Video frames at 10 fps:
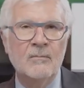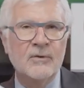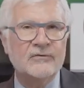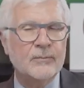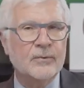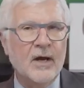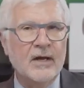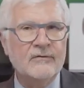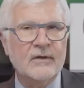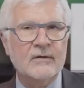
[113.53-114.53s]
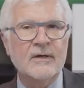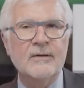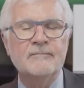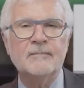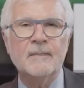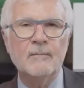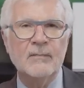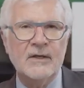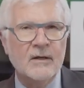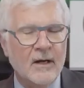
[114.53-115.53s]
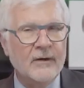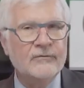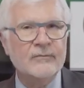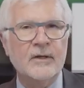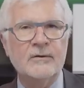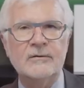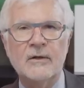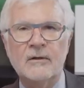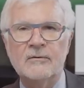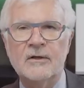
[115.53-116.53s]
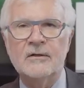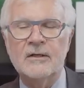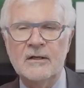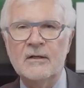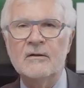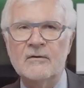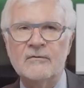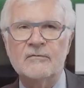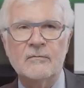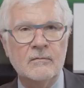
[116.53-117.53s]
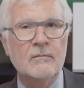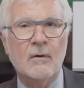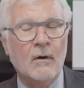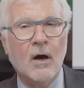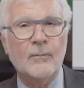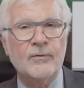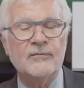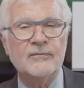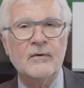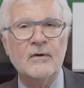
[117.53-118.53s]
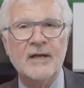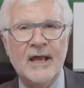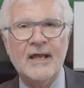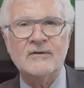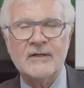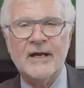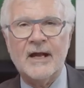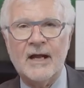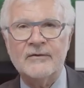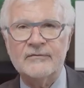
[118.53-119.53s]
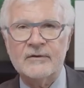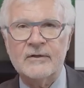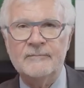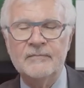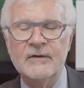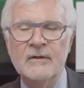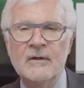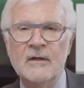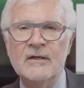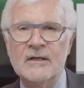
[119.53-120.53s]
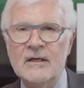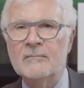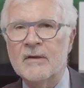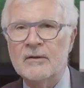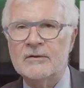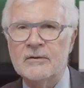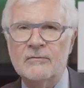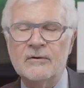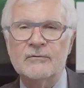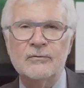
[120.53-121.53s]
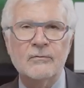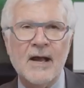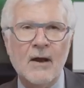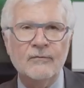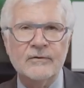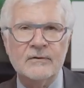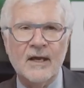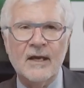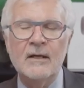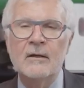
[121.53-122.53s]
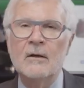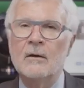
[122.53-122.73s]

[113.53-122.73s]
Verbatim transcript: But surprisingly, because melatonin is our preferred antioxidant, getting melatonin throughout the day